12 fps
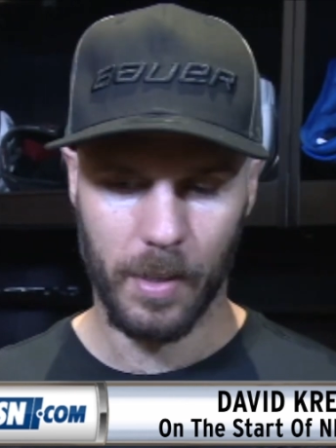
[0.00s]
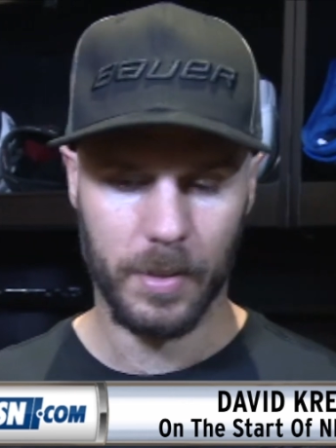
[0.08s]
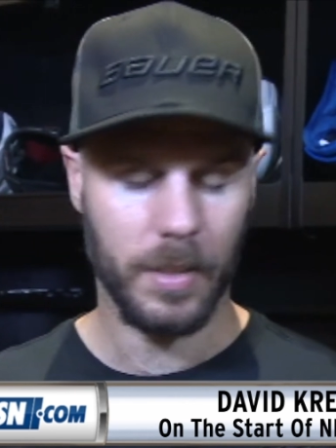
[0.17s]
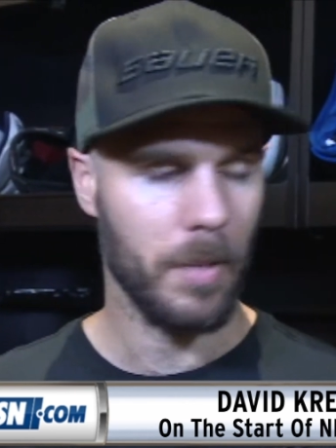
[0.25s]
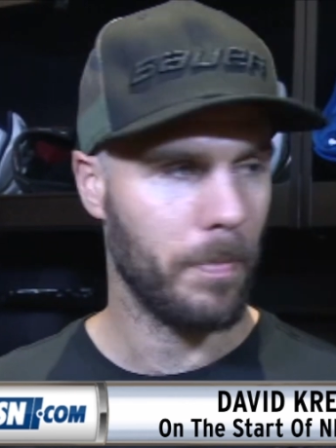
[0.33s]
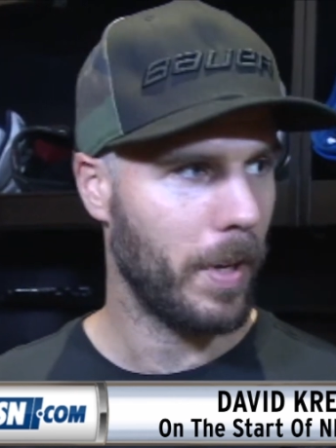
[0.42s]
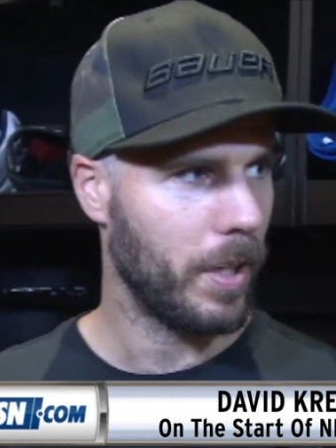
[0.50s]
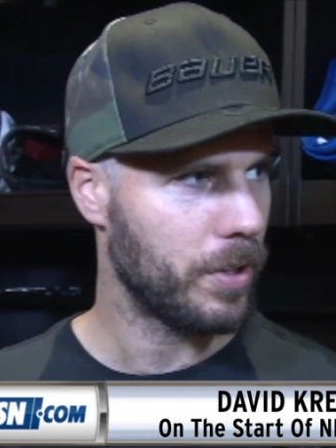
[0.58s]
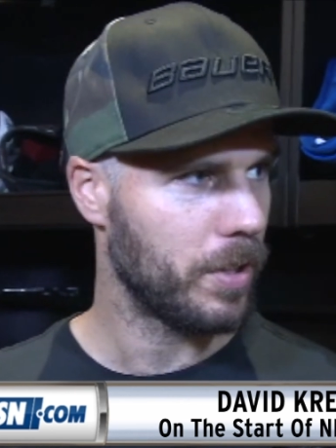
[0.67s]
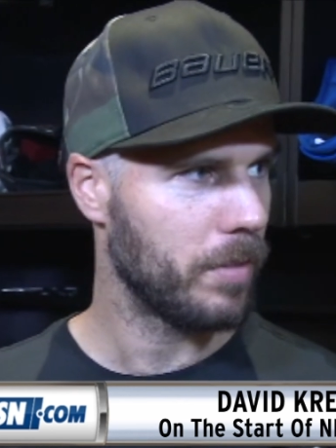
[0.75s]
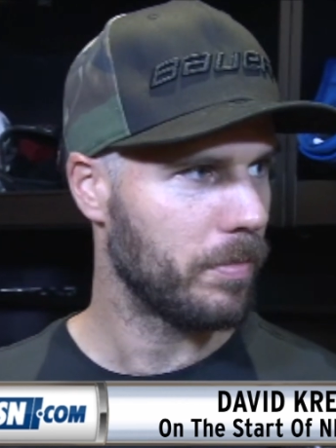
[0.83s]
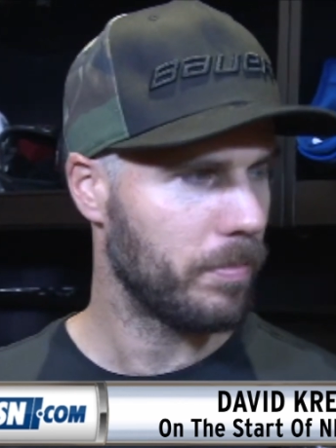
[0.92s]
stay
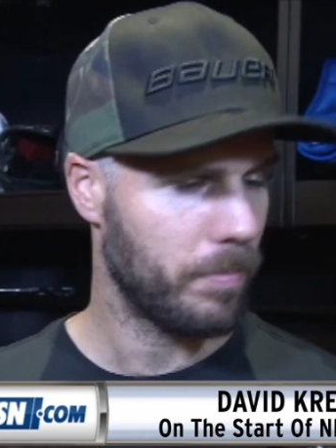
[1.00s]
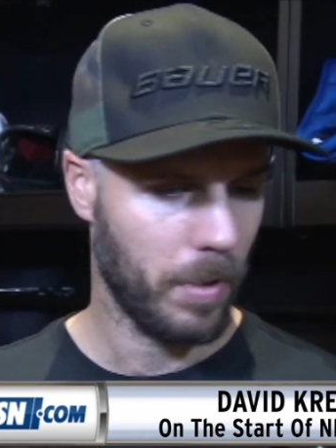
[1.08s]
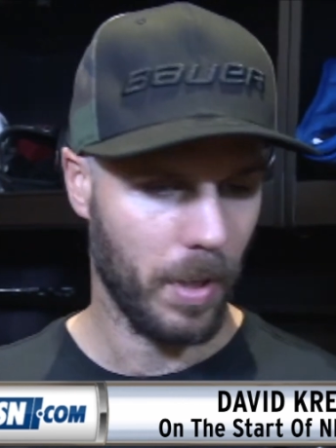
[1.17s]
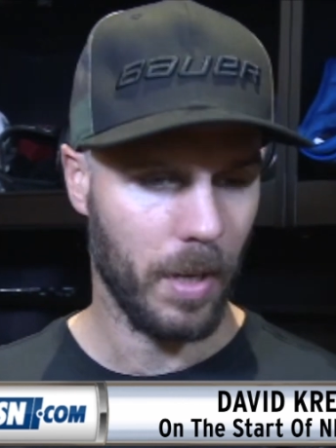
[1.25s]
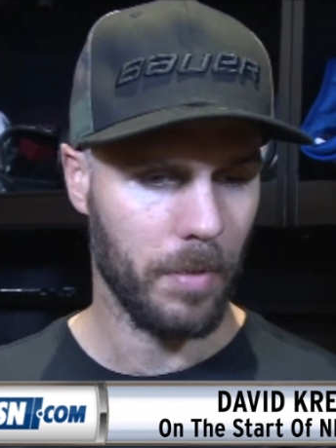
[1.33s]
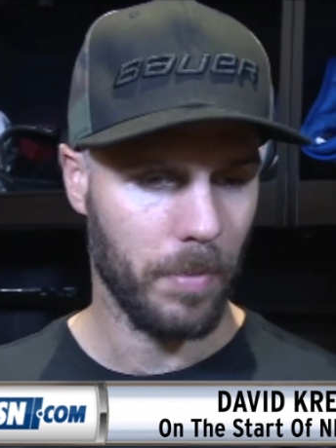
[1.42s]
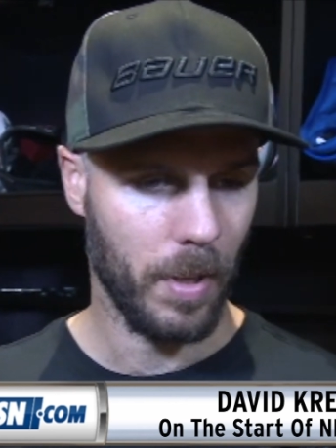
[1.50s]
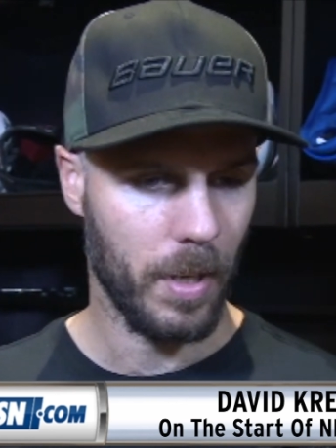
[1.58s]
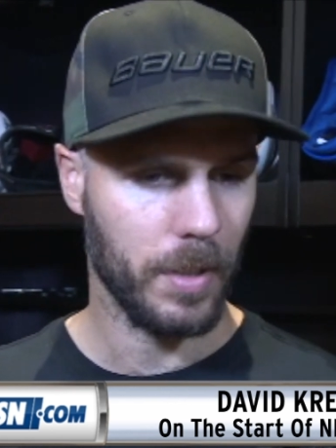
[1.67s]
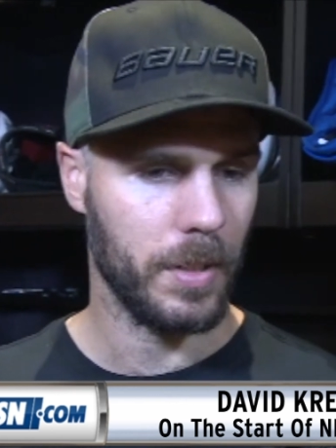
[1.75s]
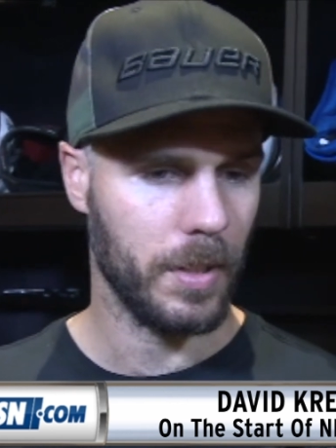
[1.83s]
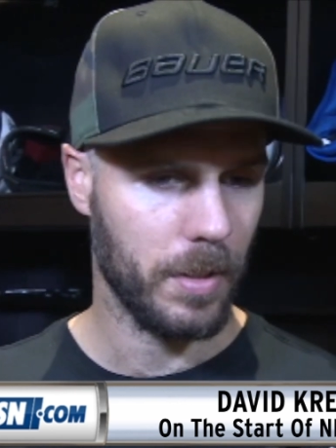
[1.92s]
patient, play
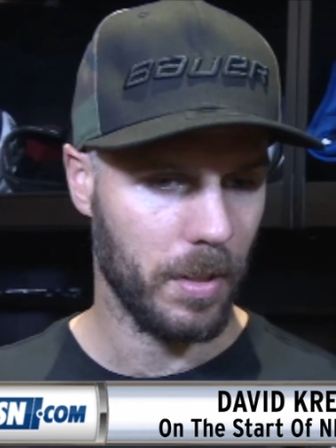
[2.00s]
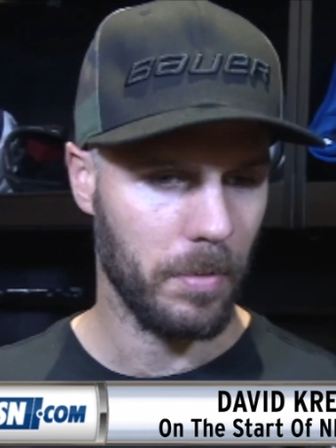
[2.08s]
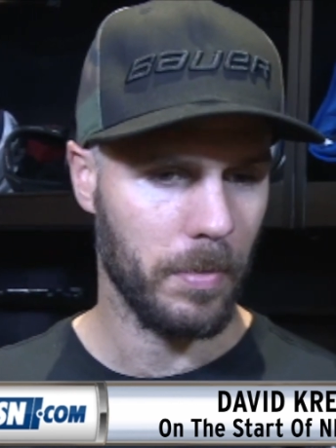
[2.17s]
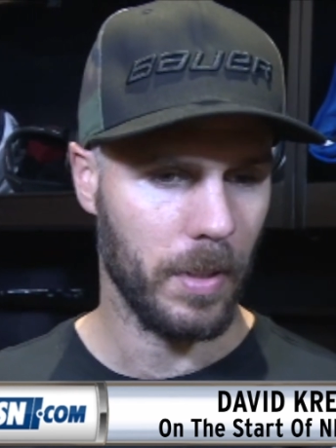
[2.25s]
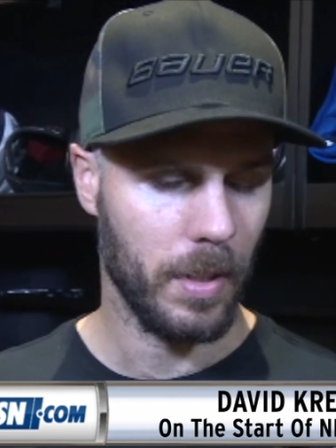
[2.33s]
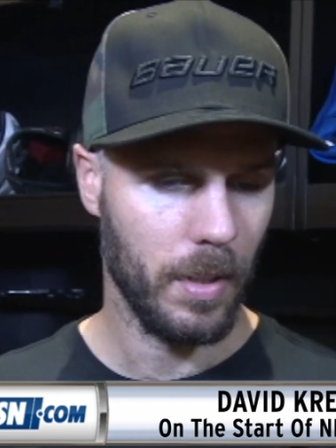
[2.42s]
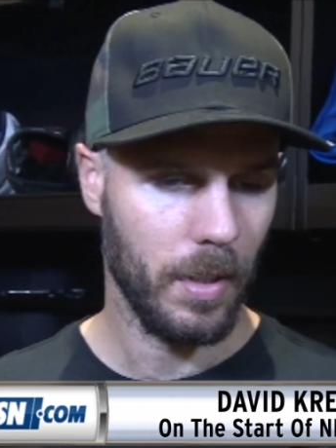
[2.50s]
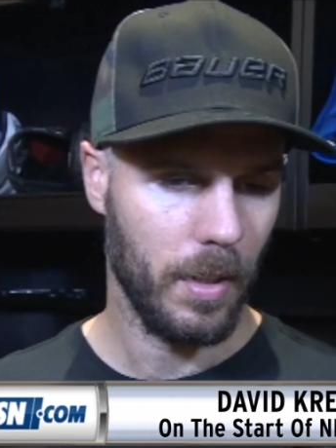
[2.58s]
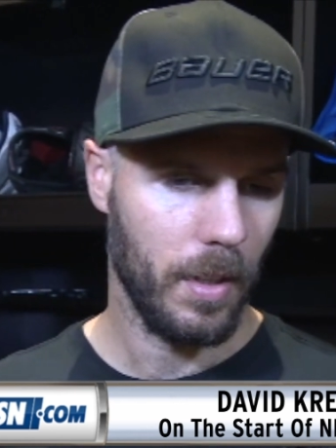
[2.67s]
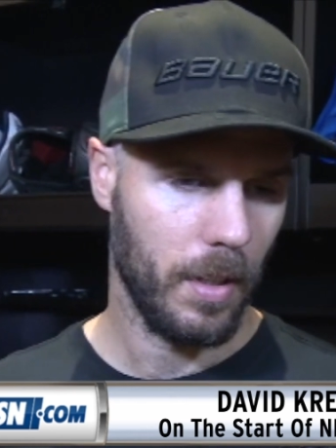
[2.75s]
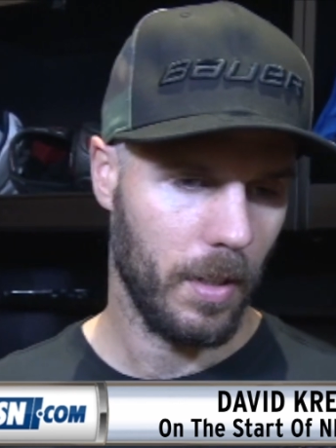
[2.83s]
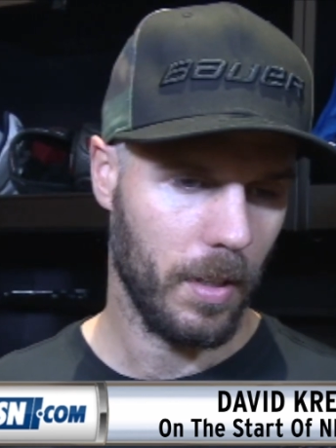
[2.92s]
our system, and
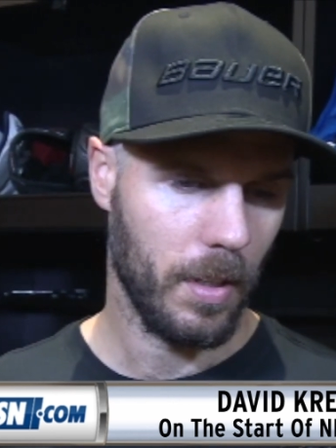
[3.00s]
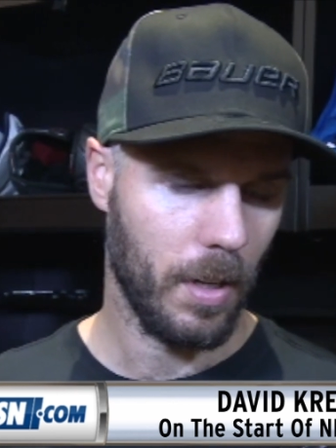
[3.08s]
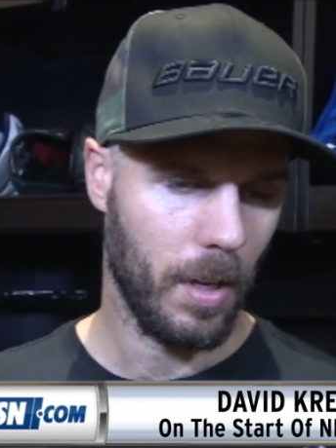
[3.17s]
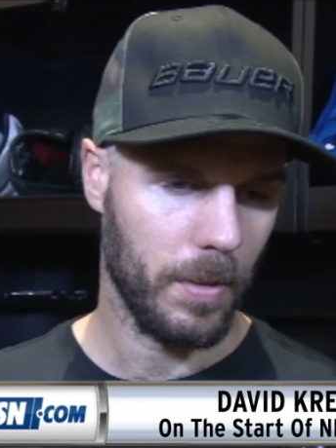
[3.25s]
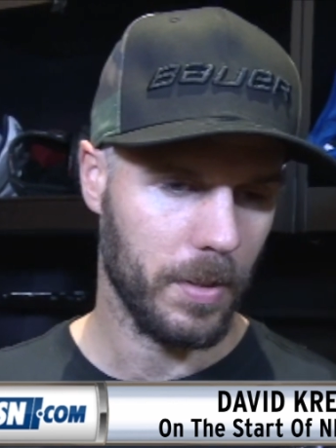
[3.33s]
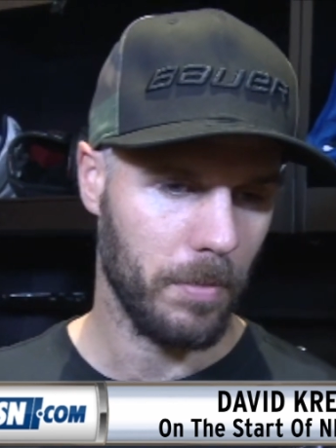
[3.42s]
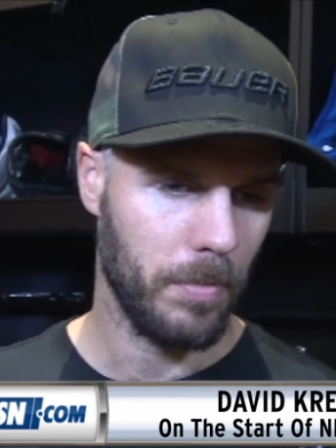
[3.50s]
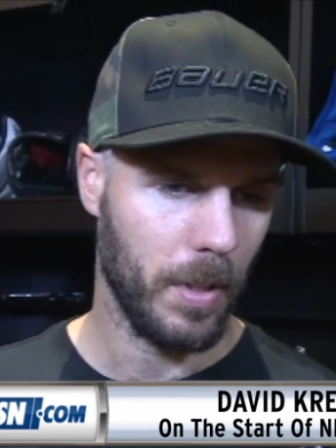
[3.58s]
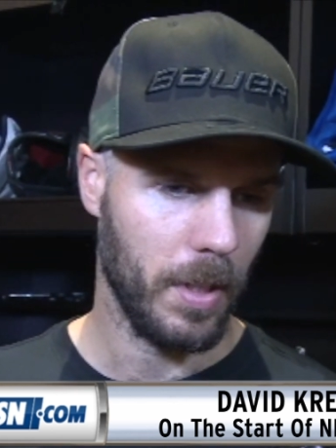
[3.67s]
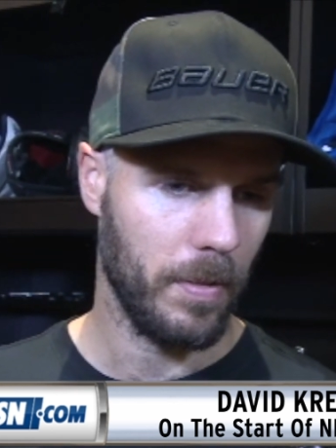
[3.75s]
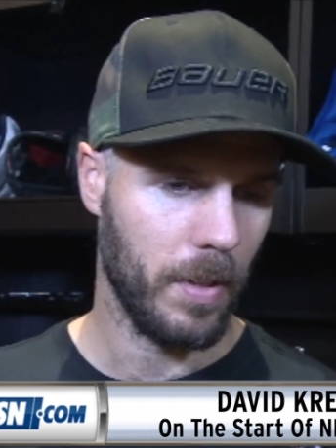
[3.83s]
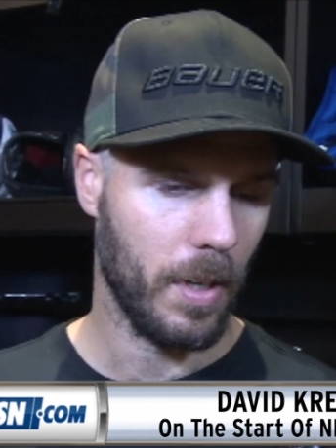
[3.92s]
you know, obviously
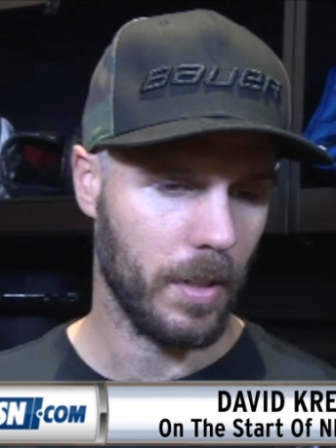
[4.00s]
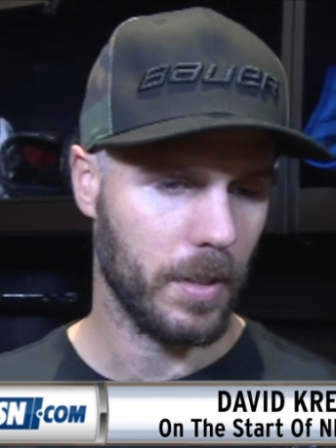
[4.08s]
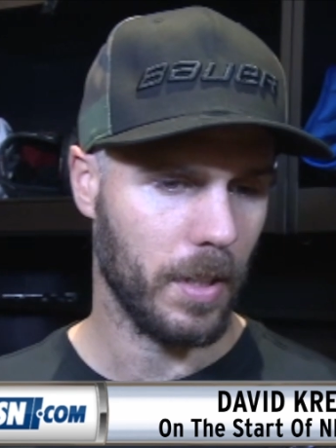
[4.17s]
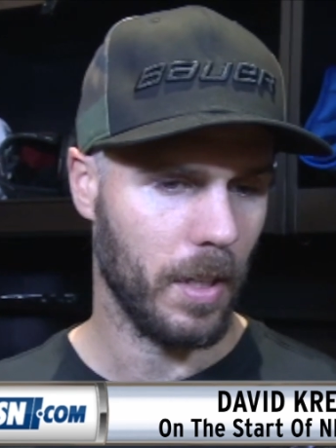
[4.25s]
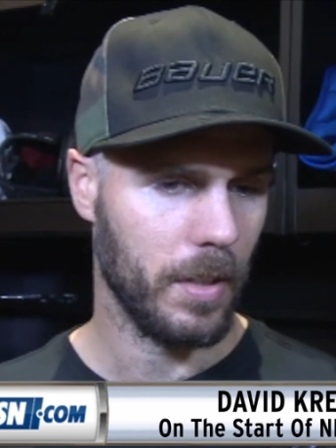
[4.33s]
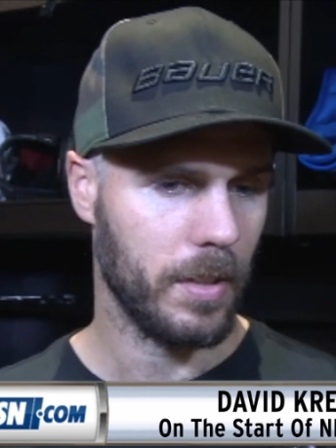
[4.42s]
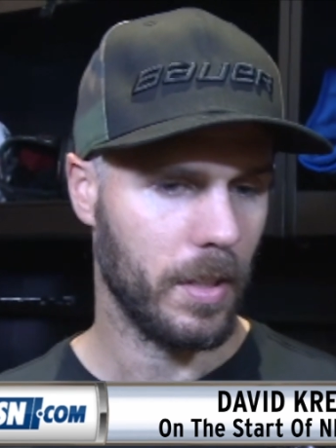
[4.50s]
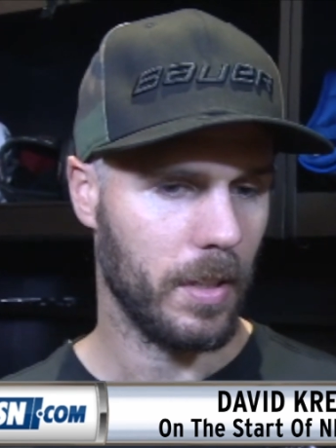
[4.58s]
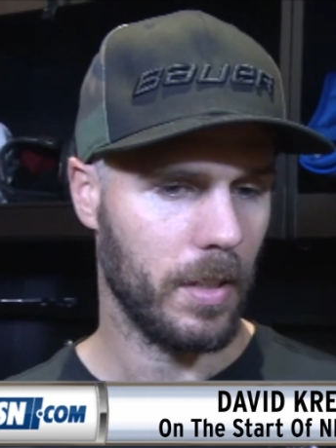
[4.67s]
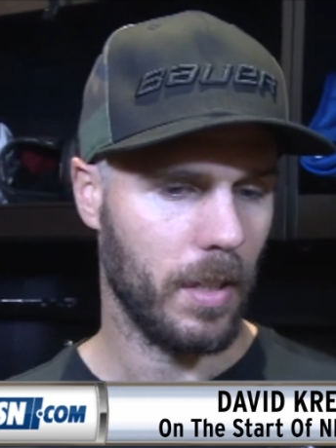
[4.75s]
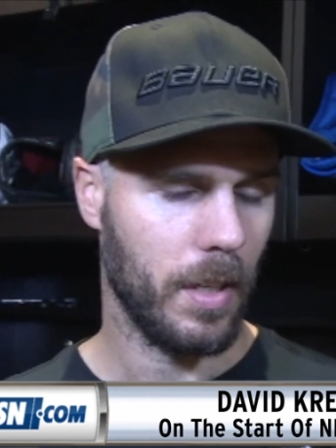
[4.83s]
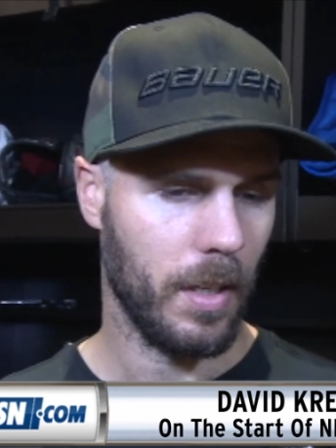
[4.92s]
believe in our skills
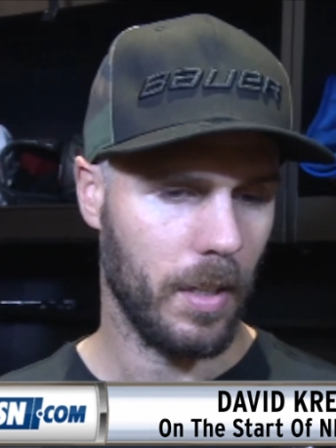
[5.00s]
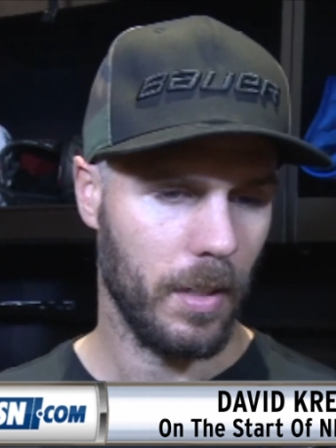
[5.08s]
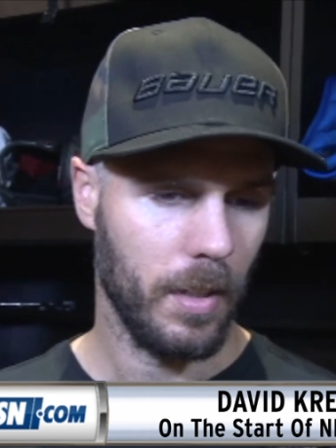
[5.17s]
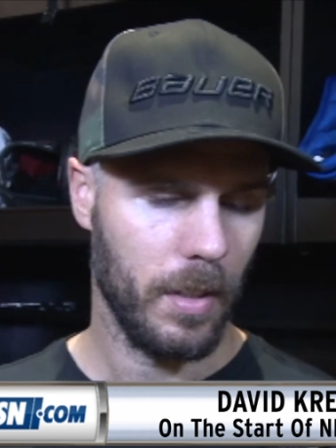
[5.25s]
that